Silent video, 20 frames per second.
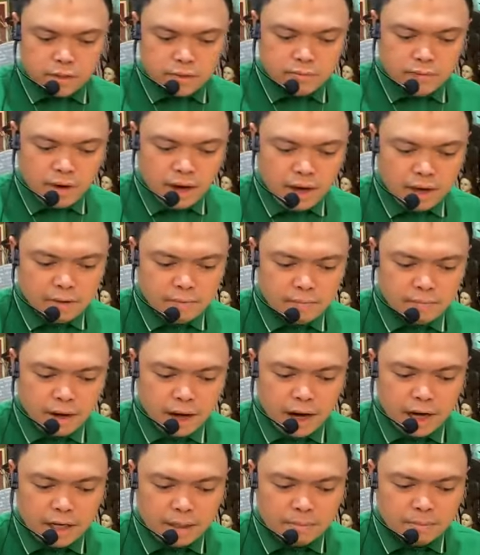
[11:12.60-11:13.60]
Verse 5,
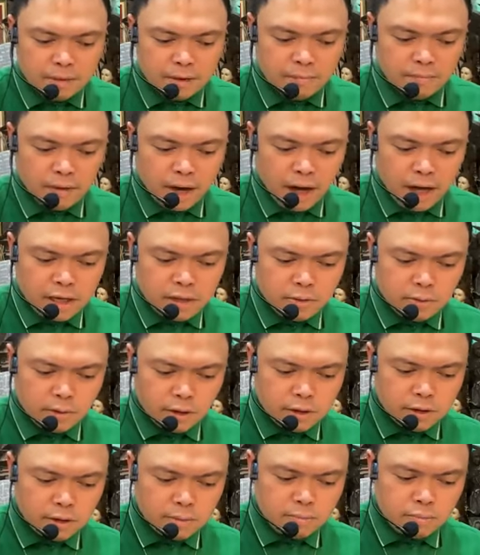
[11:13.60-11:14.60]
I am the vine,
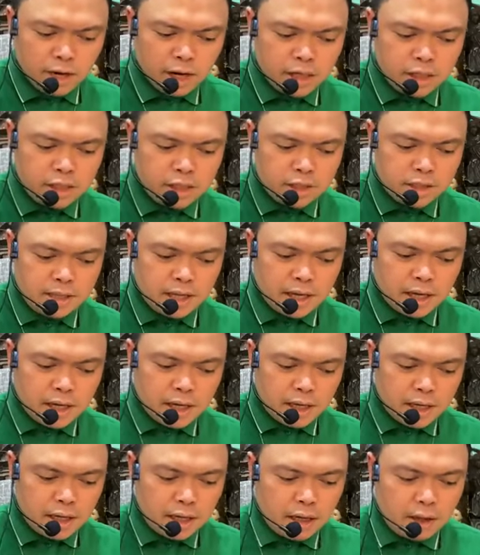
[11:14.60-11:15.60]
you are the branches.
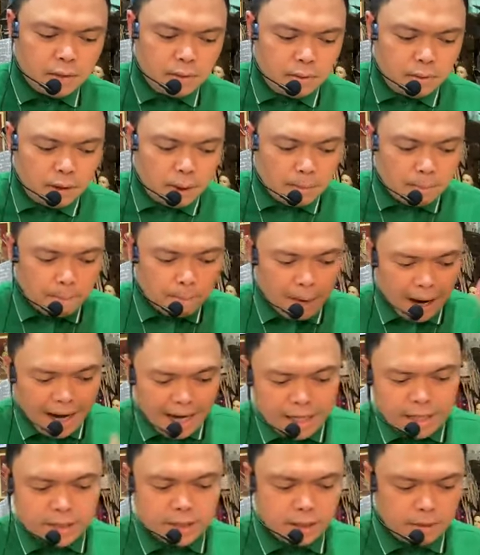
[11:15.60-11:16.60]
He who
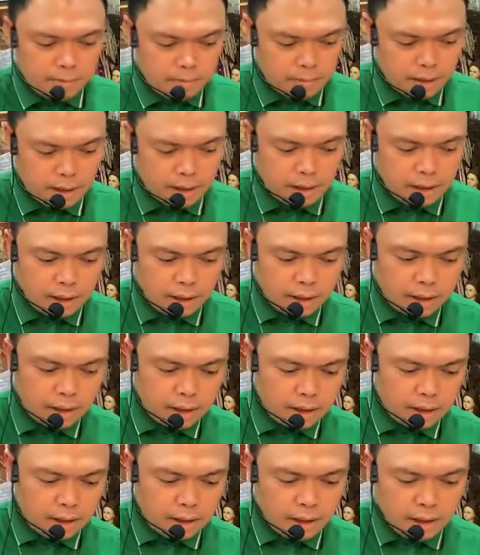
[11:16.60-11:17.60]
abides in me
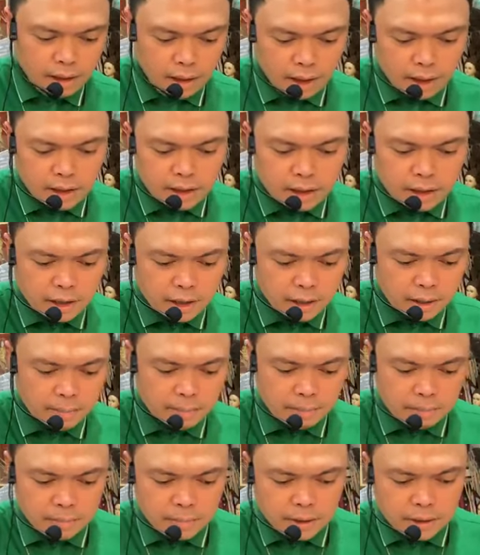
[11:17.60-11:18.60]
and I in
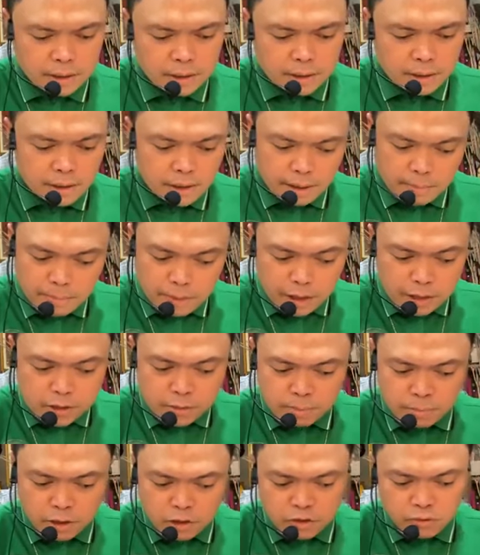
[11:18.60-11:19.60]
him, he
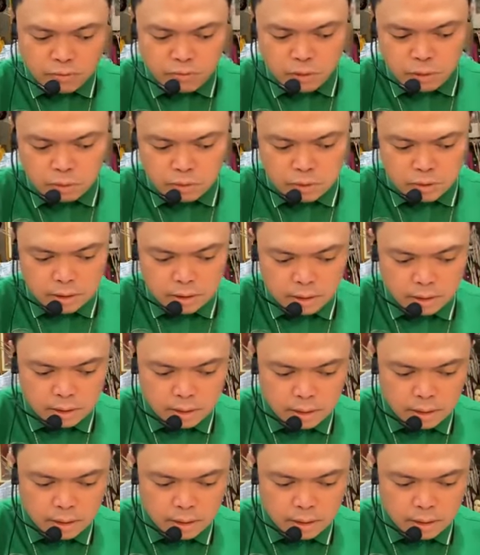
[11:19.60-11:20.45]
bears much fruit.